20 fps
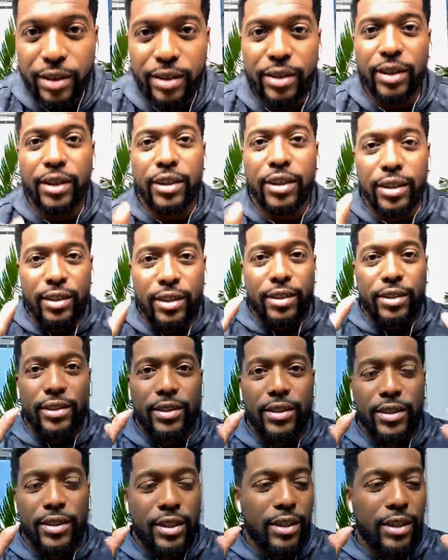He said
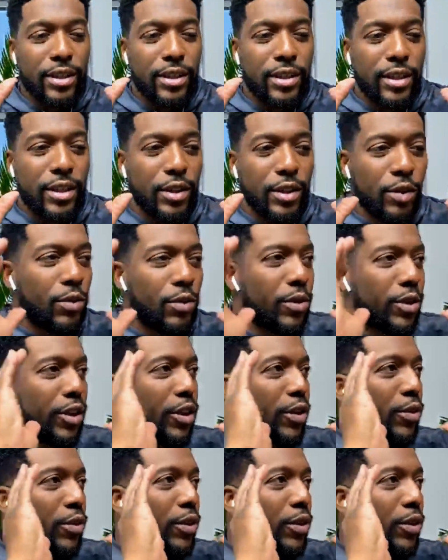because oh. Ah. then you'll want to